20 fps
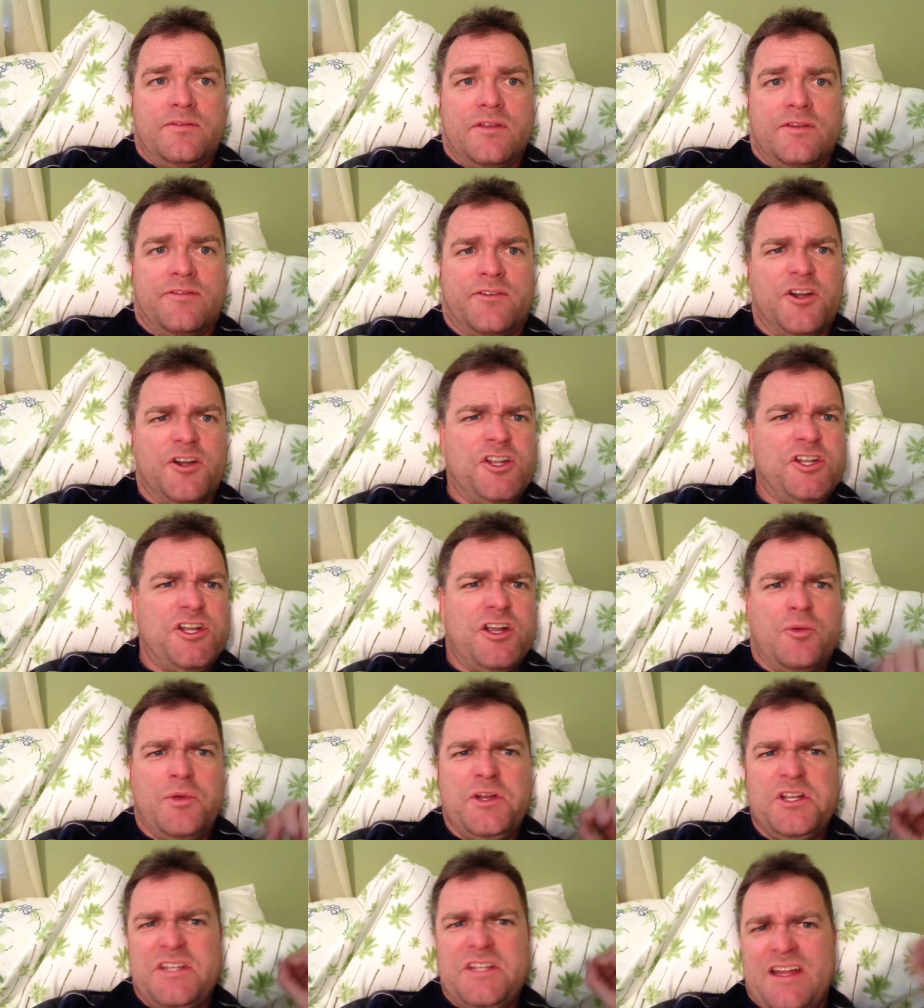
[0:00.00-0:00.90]
first
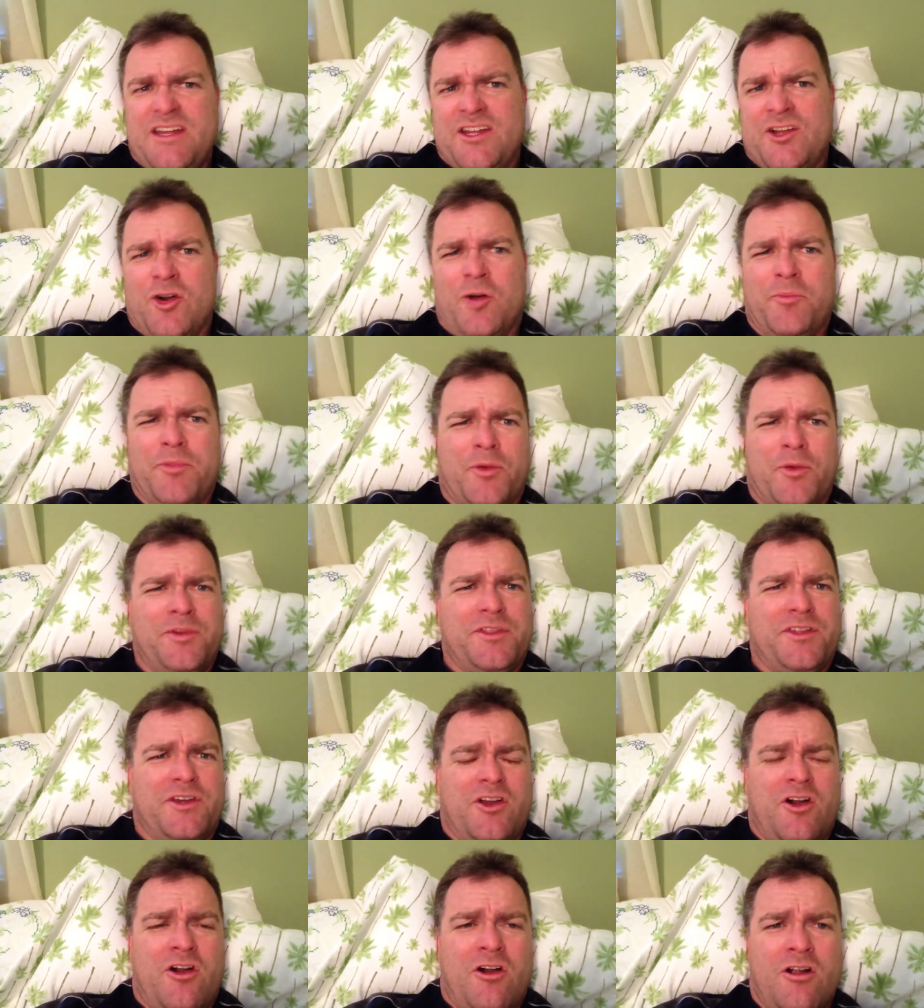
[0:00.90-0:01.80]
year we just had to go up there
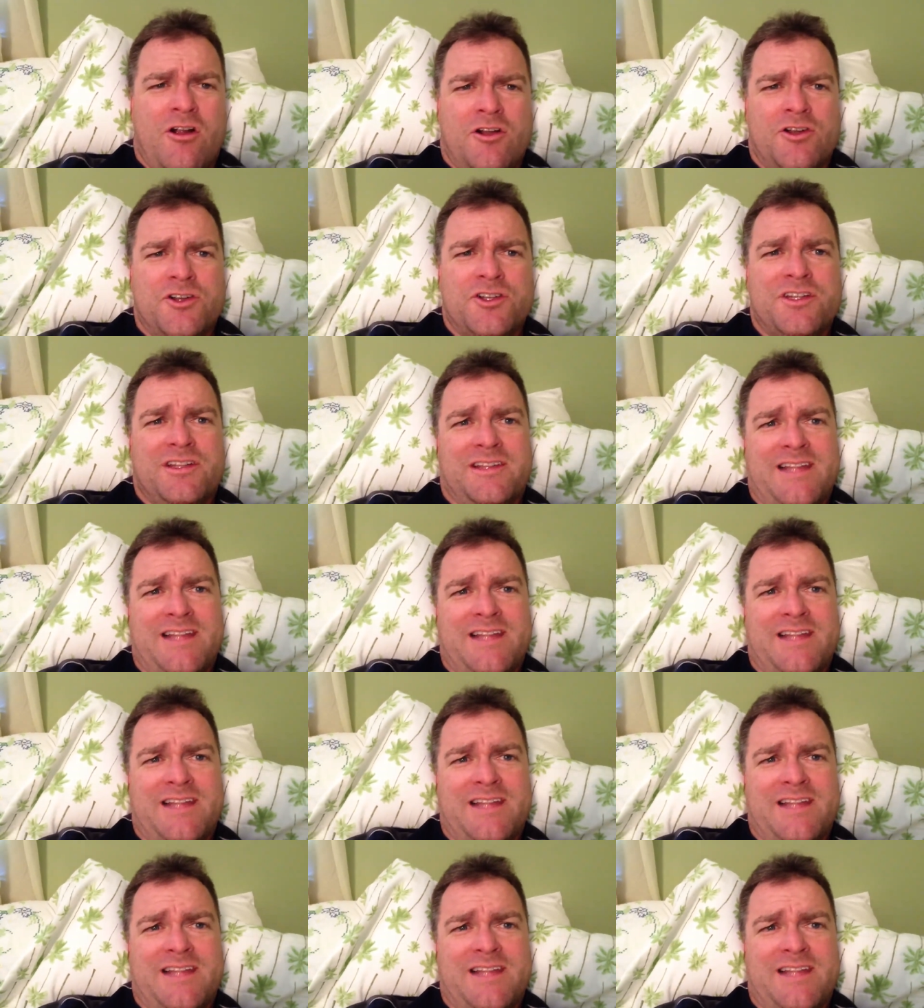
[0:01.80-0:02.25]
with the cars.